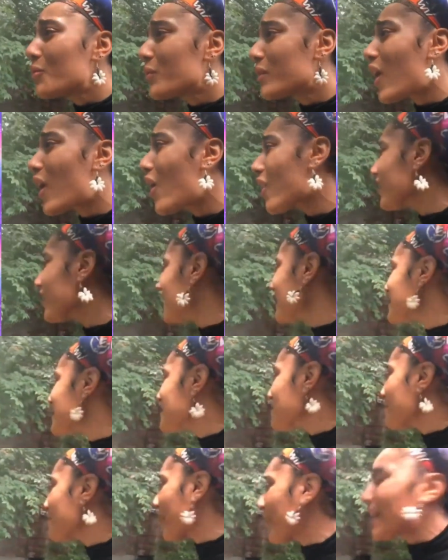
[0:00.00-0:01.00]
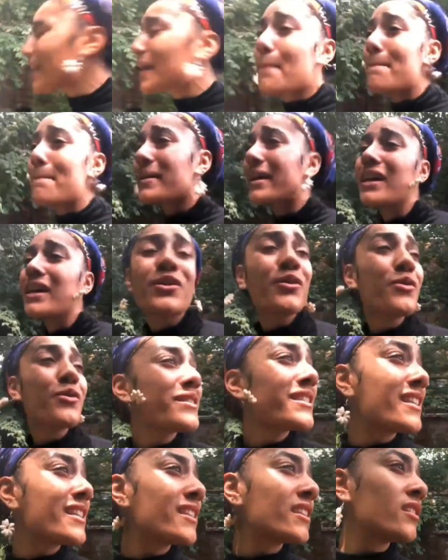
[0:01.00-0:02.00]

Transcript: Efru went live